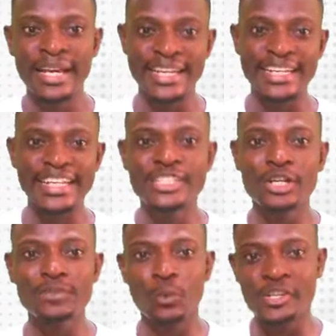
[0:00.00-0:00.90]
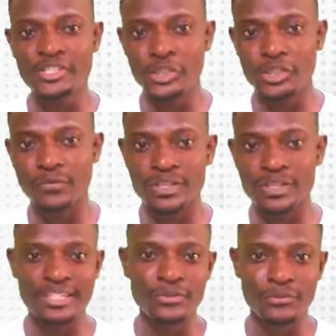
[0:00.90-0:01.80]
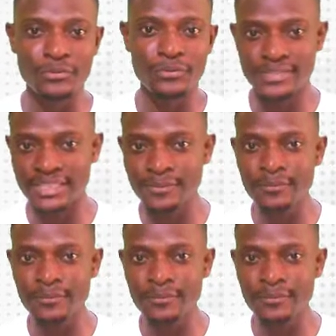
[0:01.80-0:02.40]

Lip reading: in each of the questions 46 to 50,